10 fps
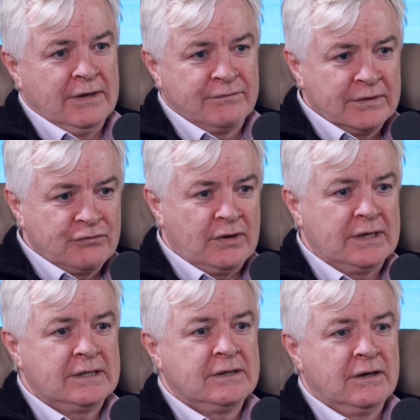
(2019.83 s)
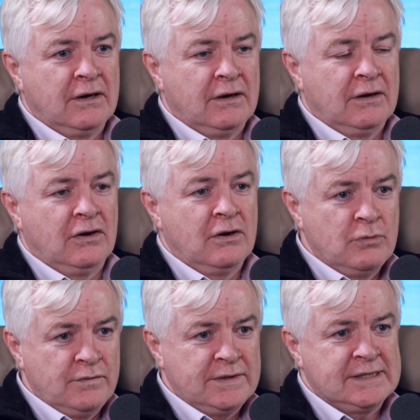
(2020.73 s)
infiltrated our
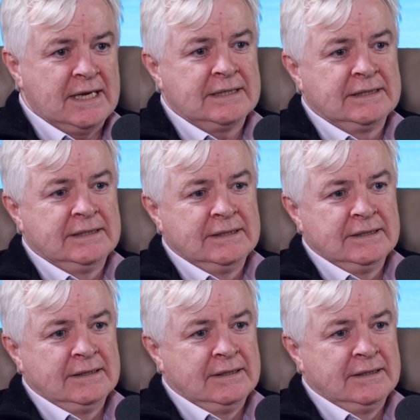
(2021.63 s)
movie set mm -hmm.